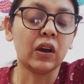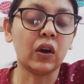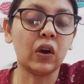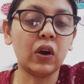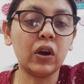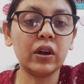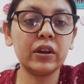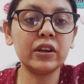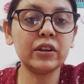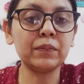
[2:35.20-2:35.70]

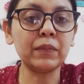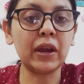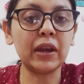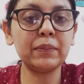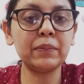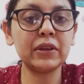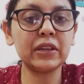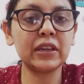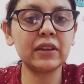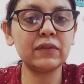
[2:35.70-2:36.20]
or it
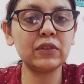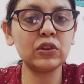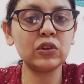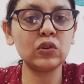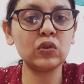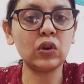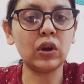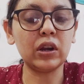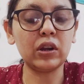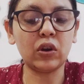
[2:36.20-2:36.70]
might be giving
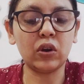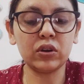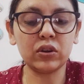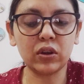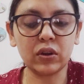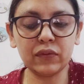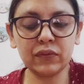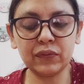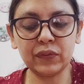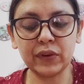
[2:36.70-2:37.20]
you a lot
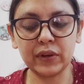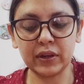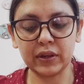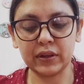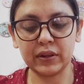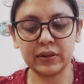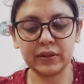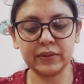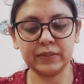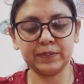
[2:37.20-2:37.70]

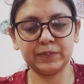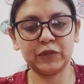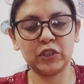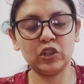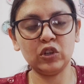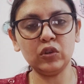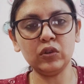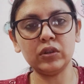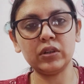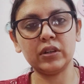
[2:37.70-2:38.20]

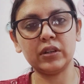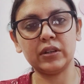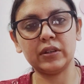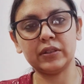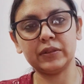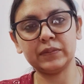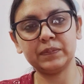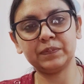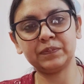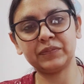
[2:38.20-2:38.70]

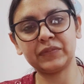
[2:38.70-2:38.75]
of,